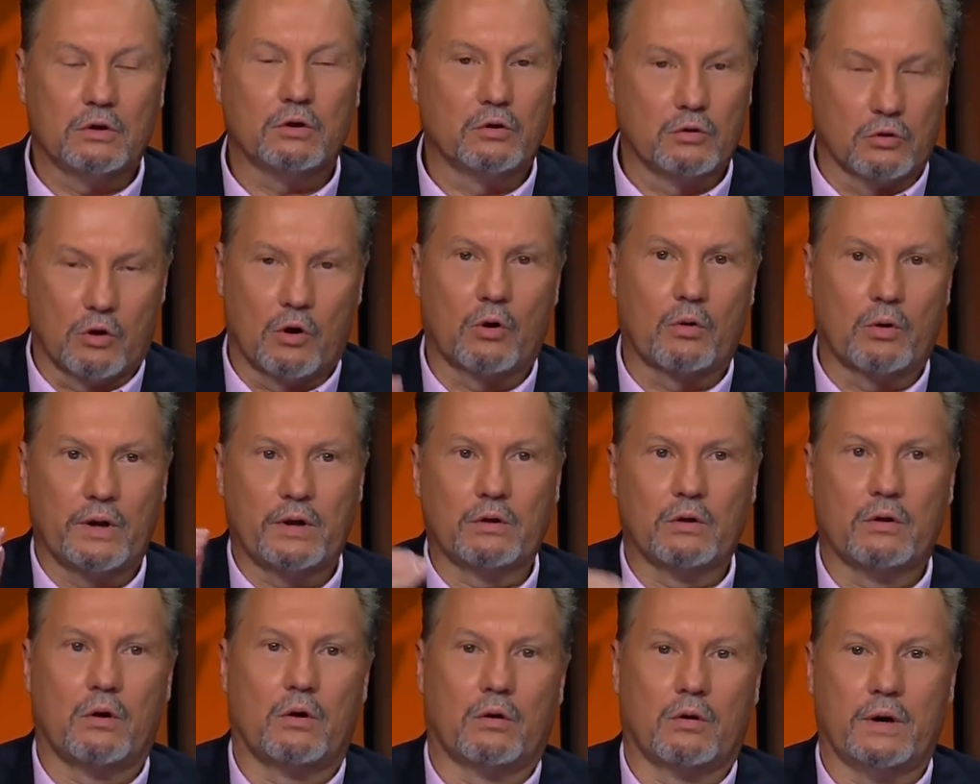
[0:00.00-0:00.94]
Glory,
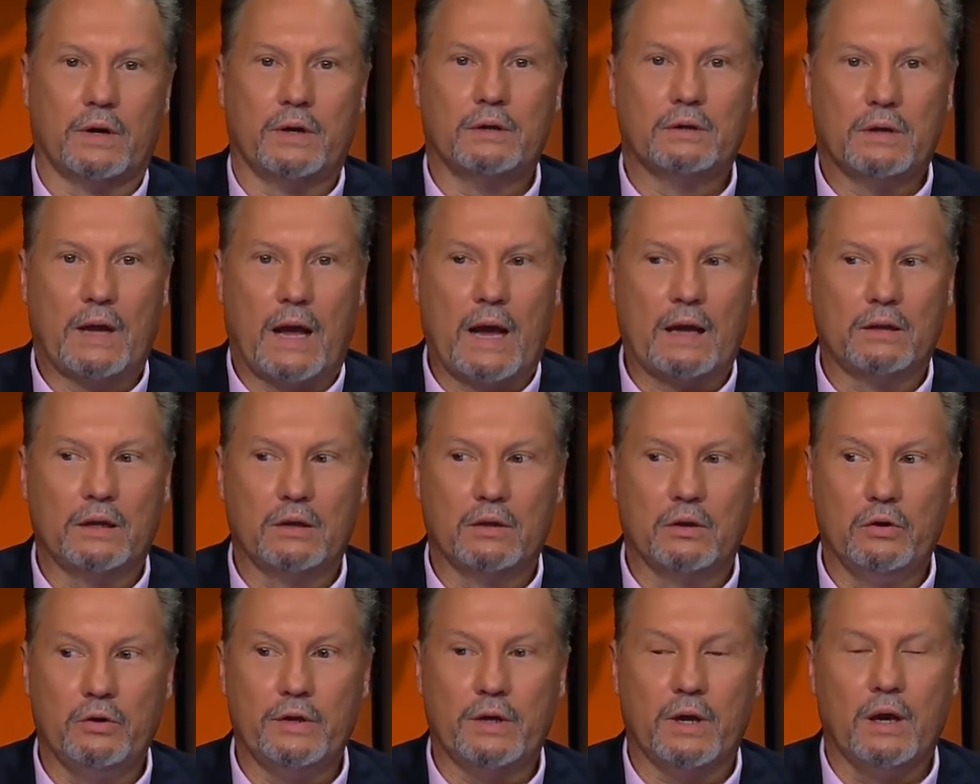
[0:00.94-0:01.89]
glory,
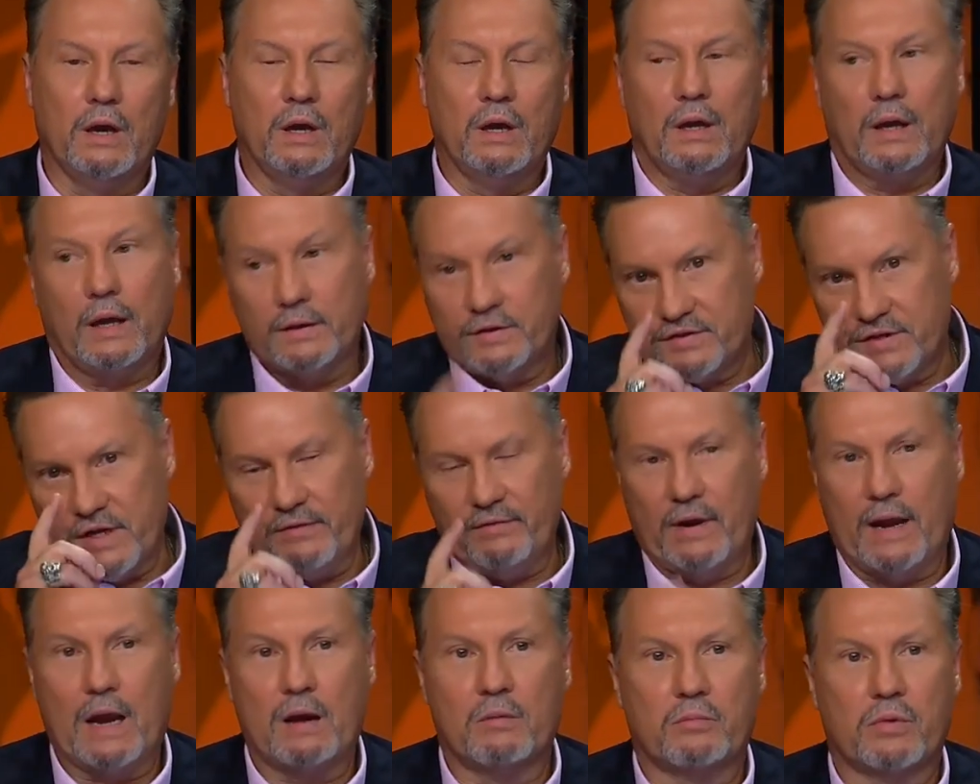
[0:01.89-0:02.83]
hallelujah." And
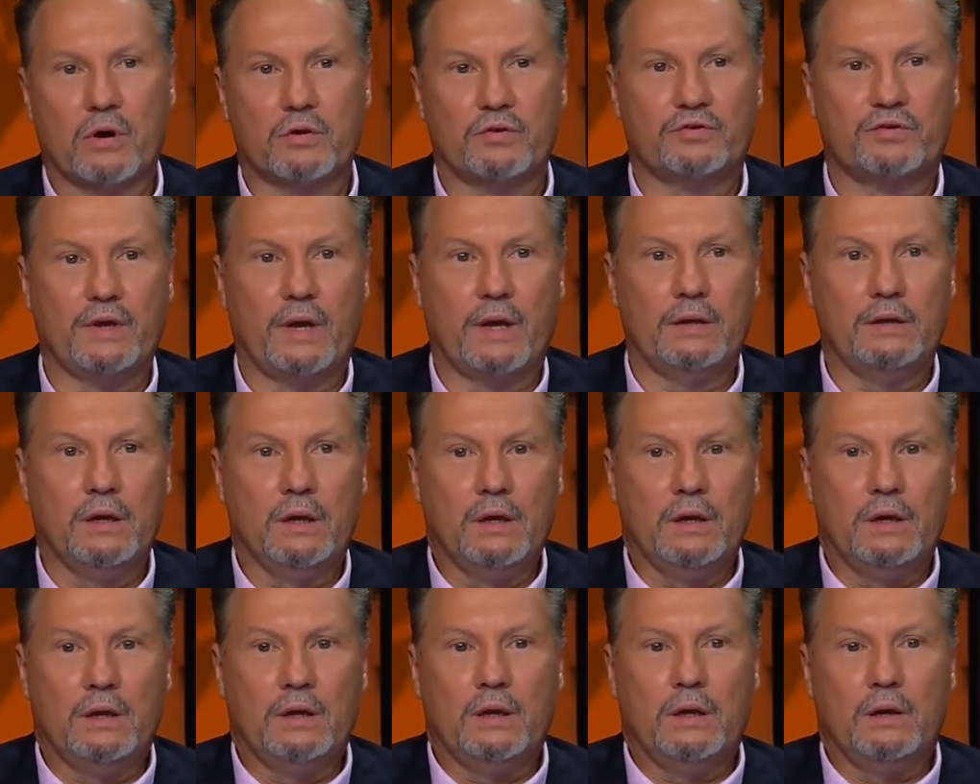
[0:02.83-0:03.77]
Stephen Ambrose said,
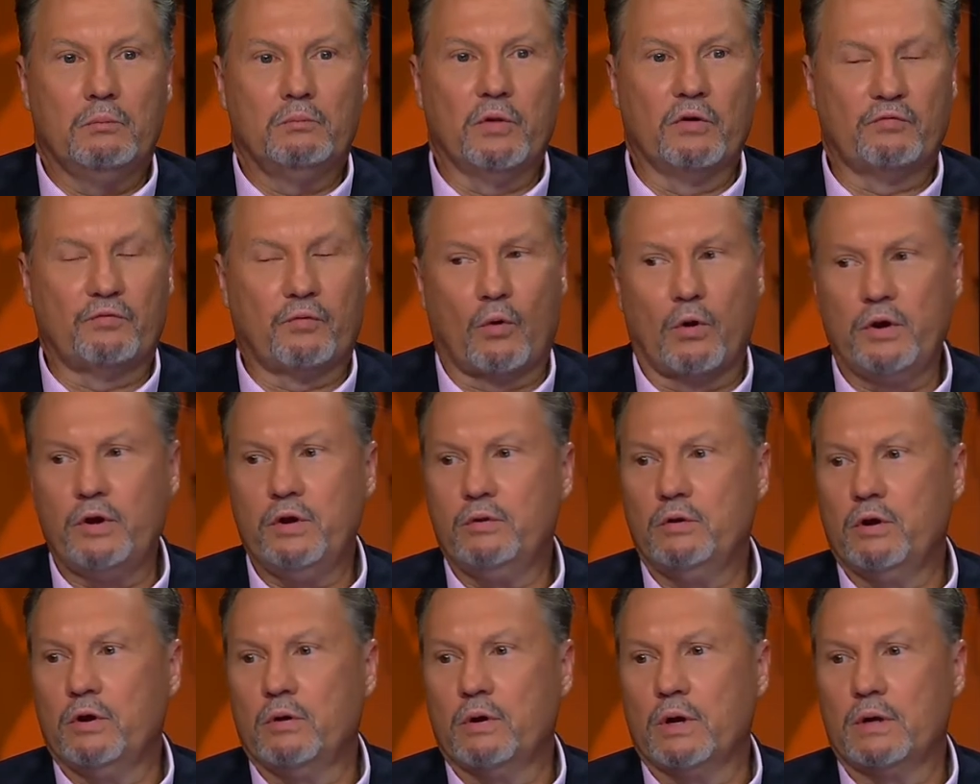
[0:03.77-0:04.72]
before you
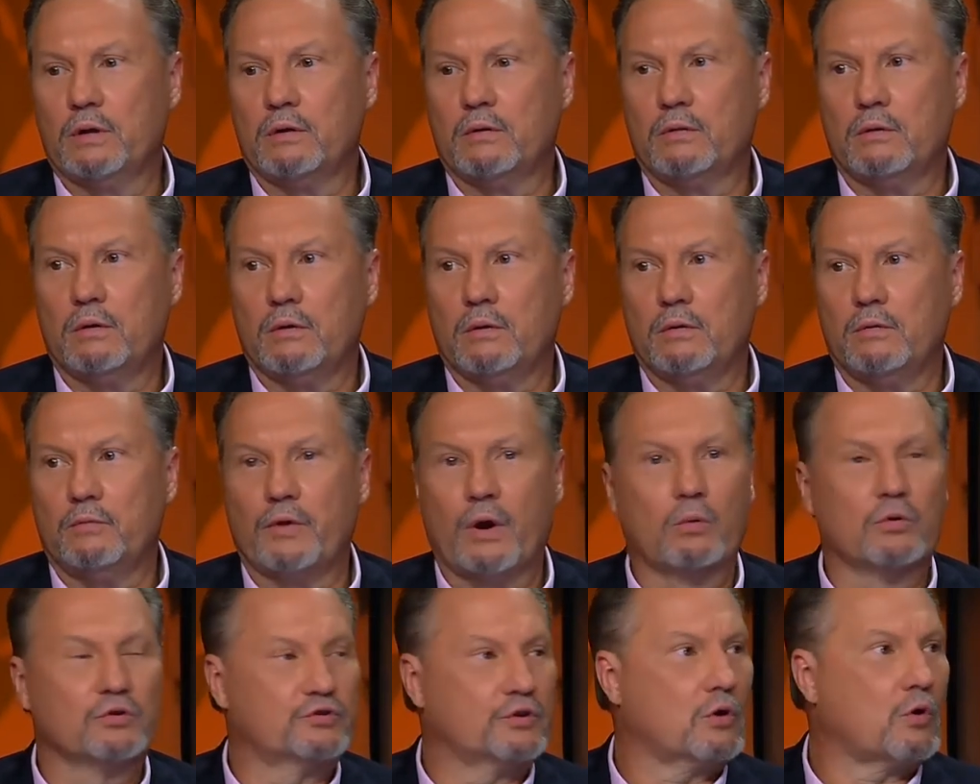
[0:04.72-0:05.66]
knew it,
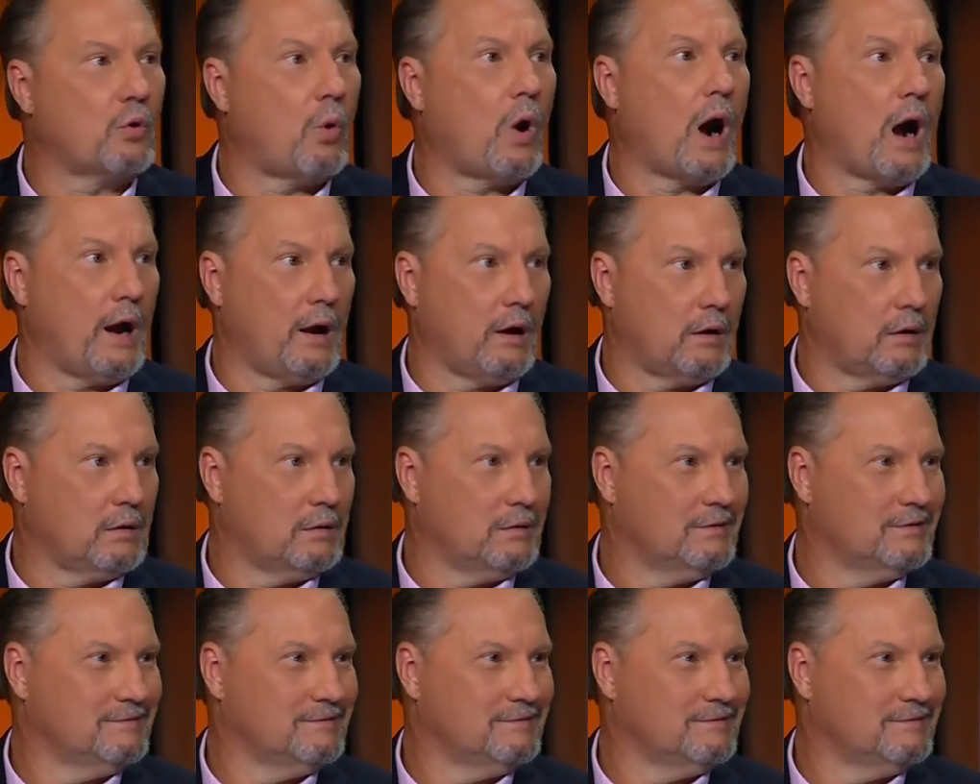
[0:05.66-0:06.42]
there was a choir.